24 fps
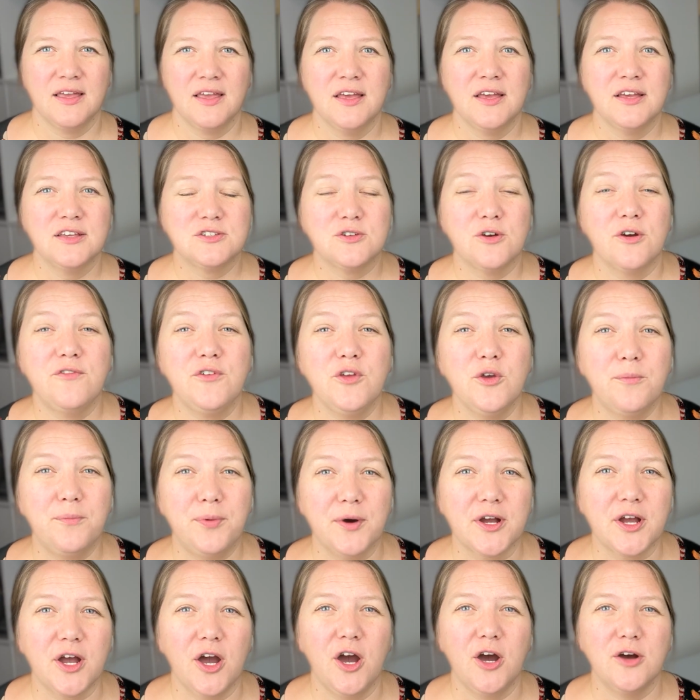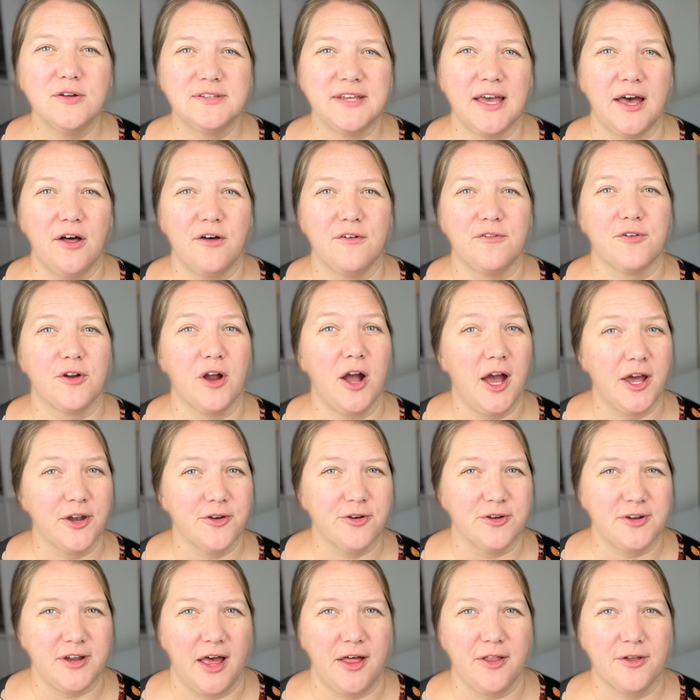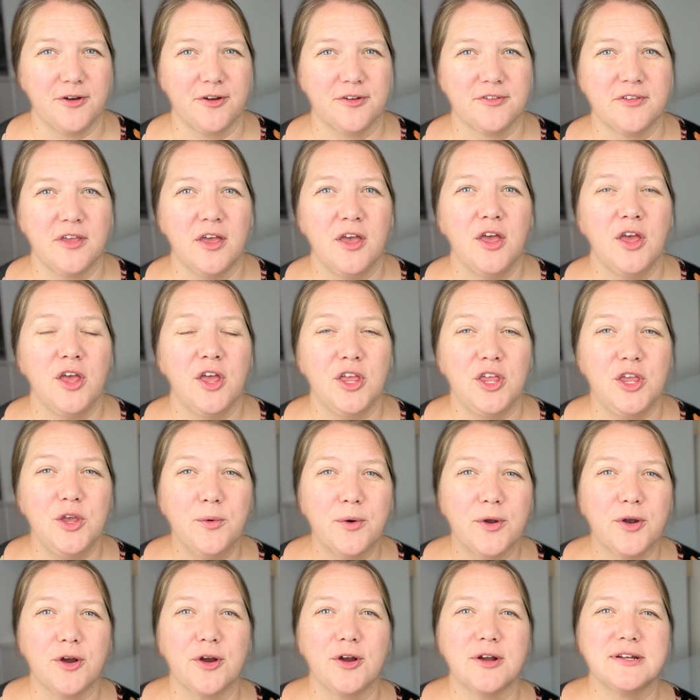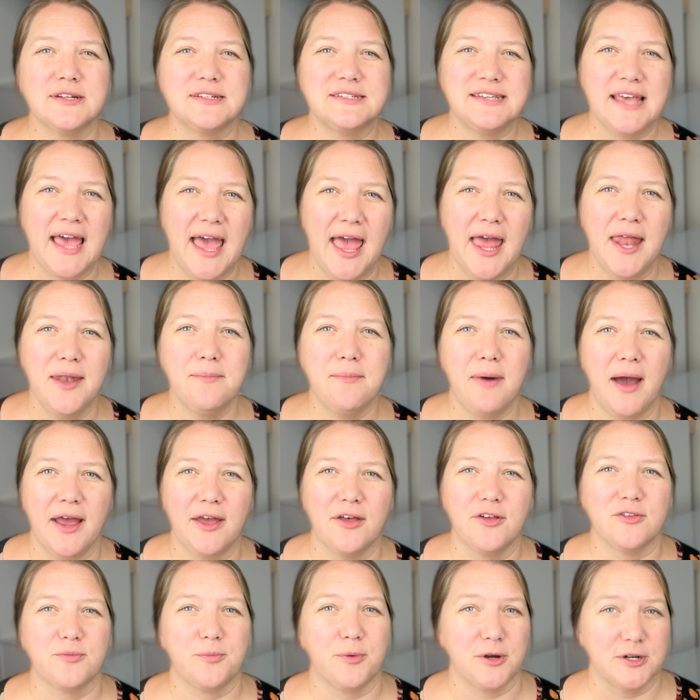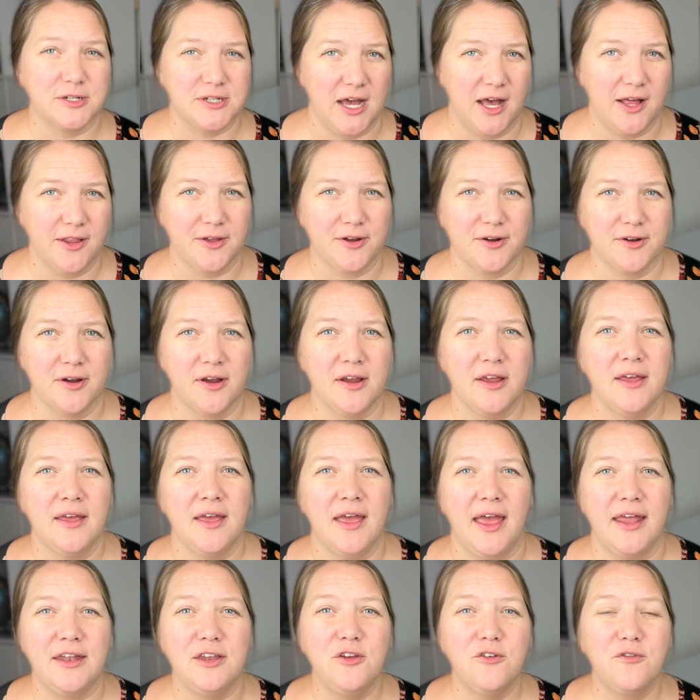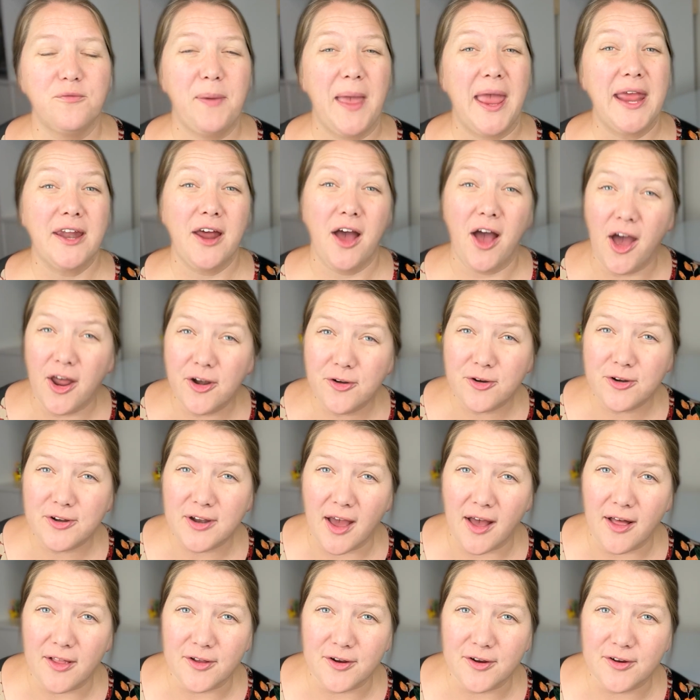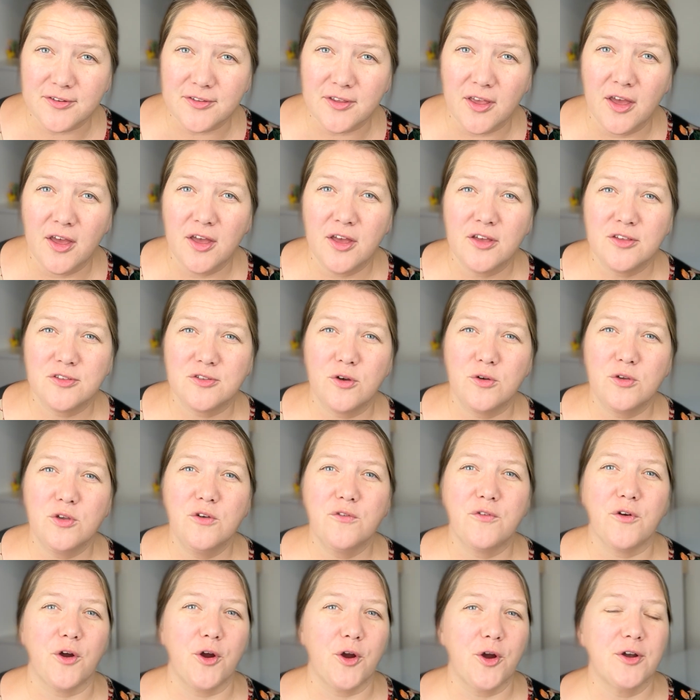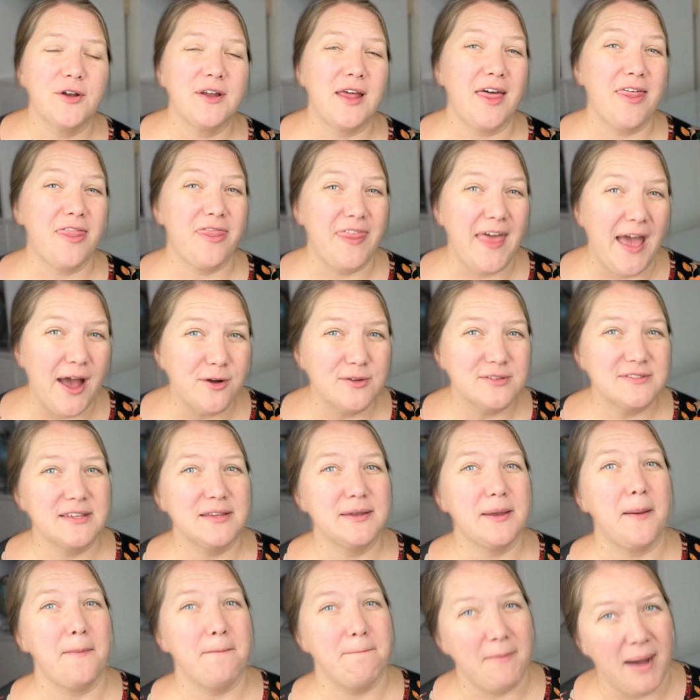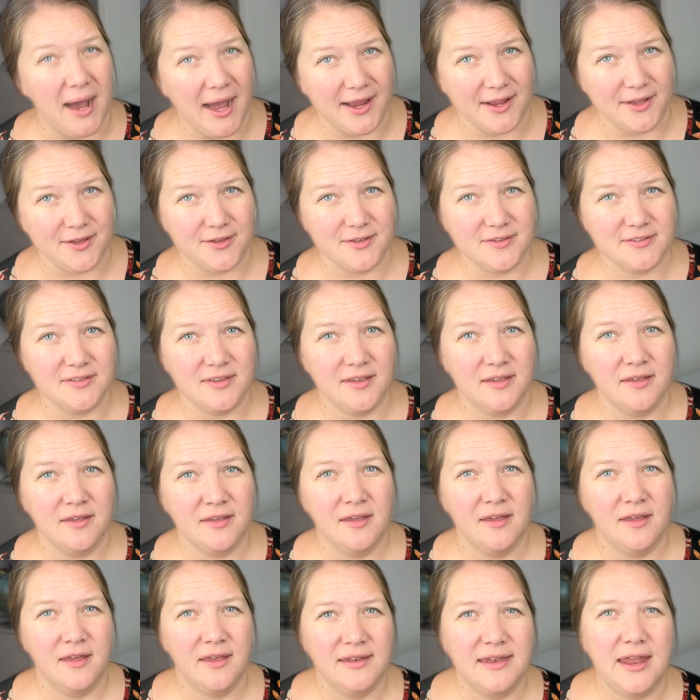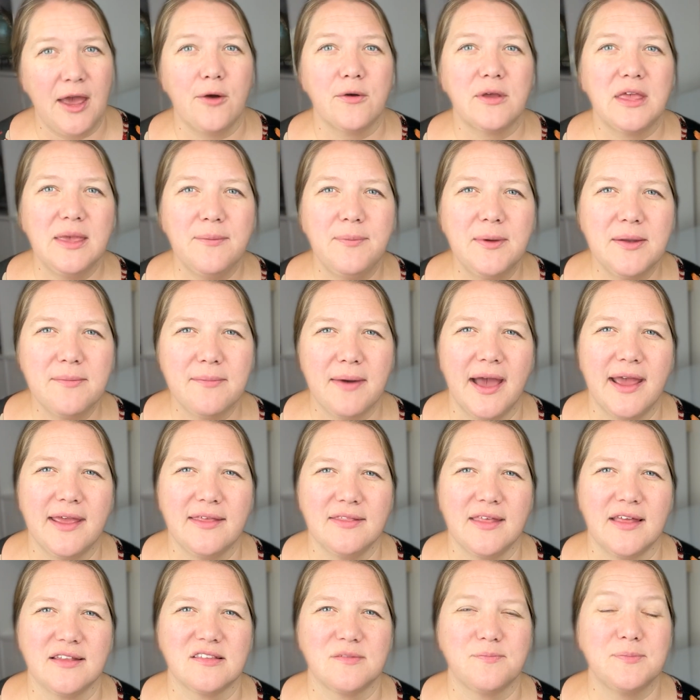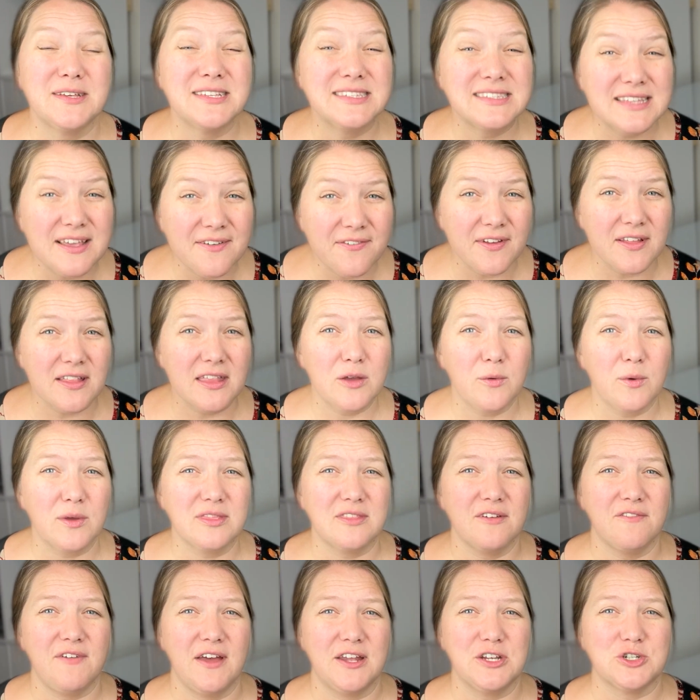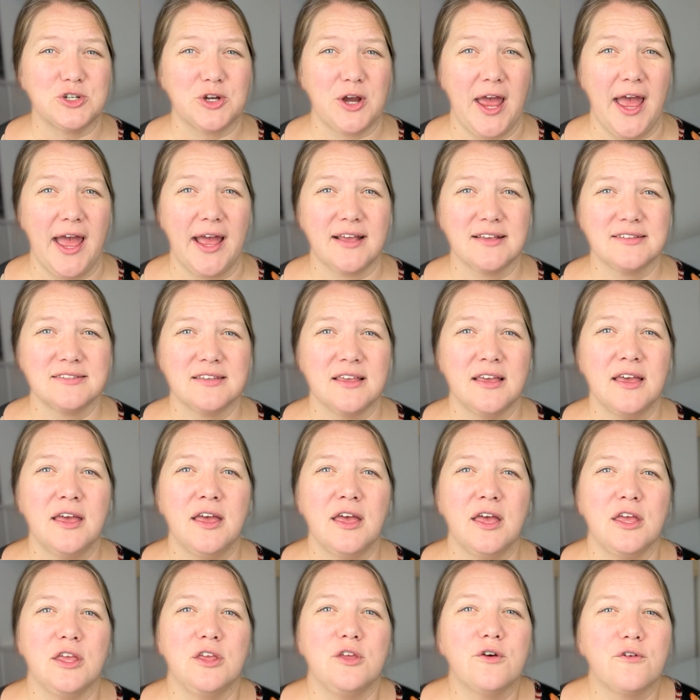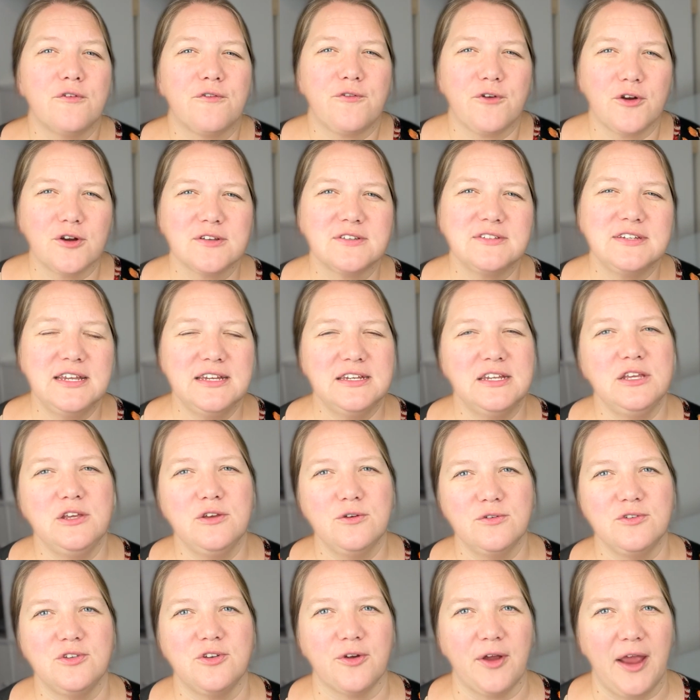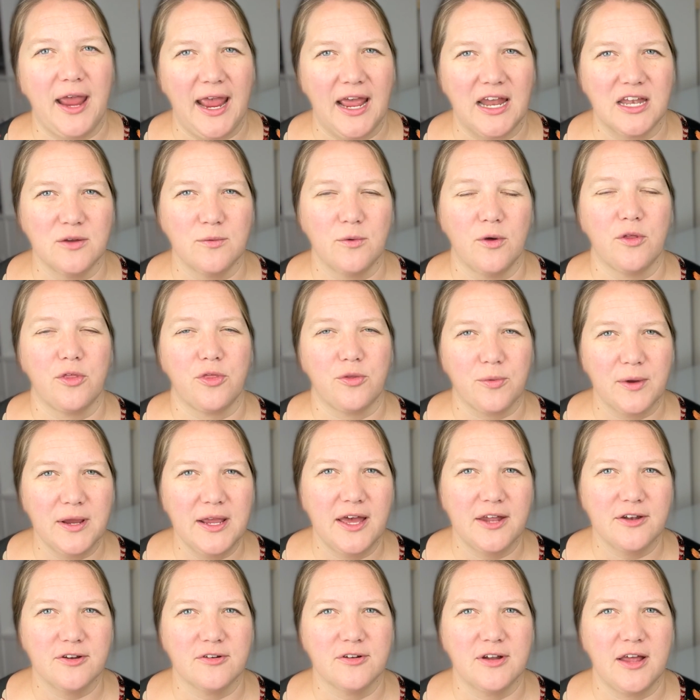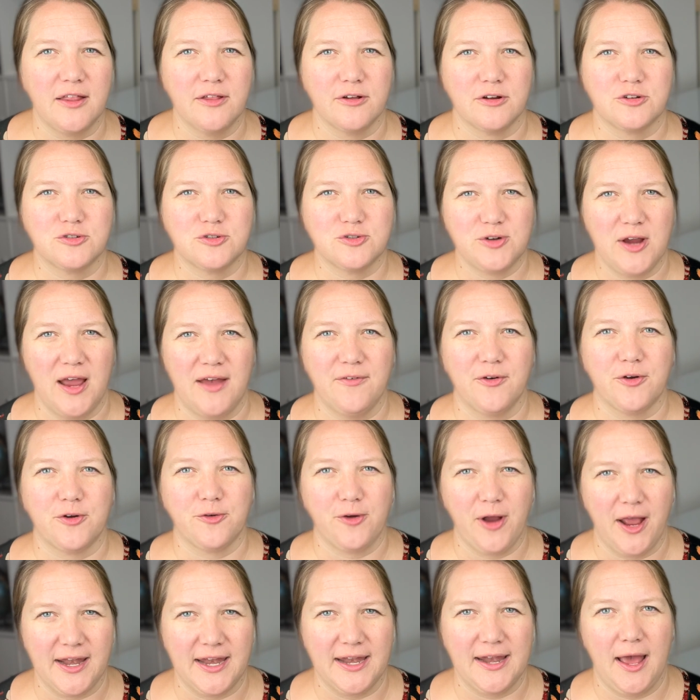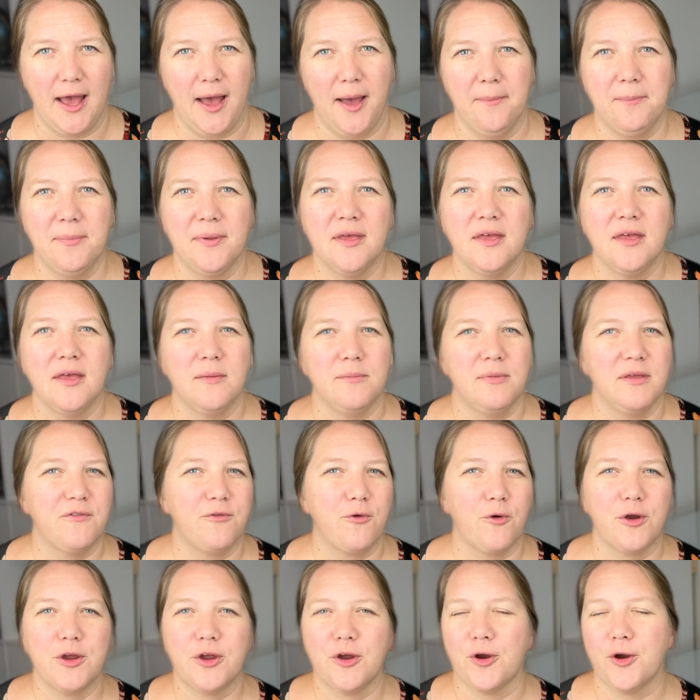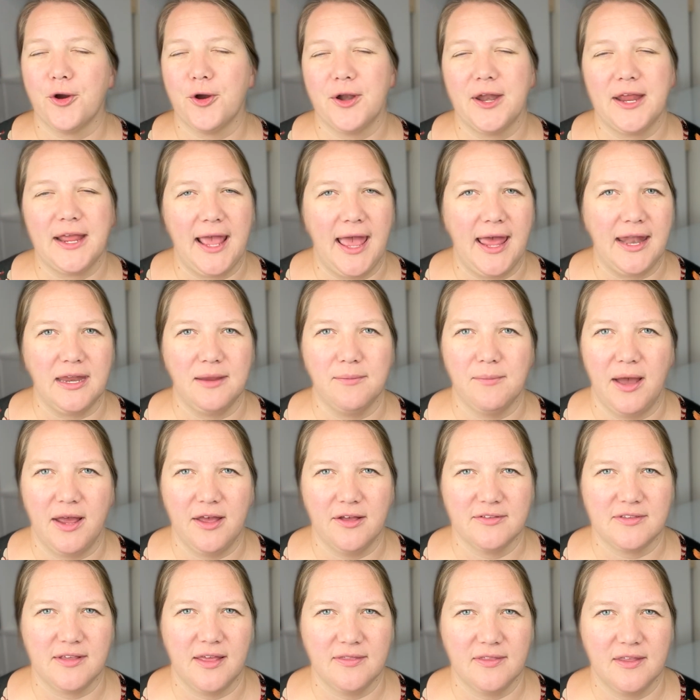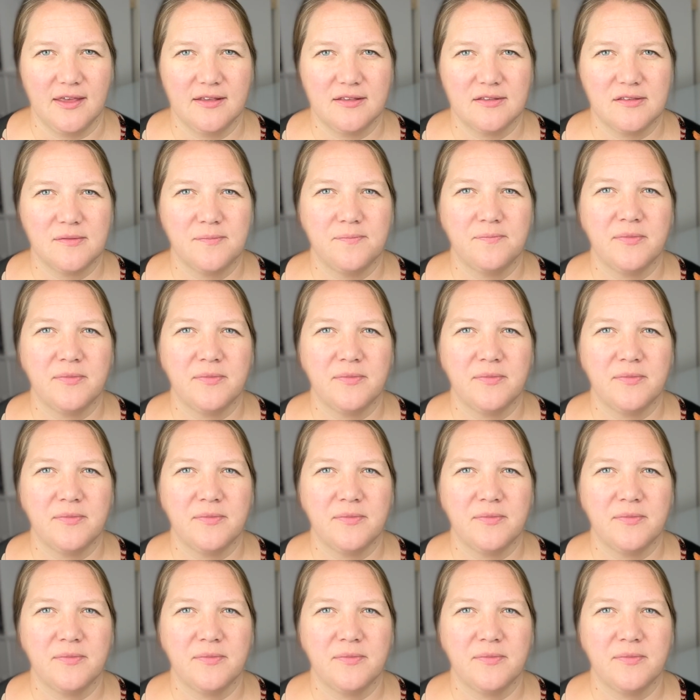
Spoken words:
So if you book a hotel for $100, you would earn 10 miles per dollar, and you've paid $100, so you've earned 1,000 miles. Now keep in mind that specifically with the Venture X, you'll first need to use your annual $300 travel credit up before you're earning any miles on this.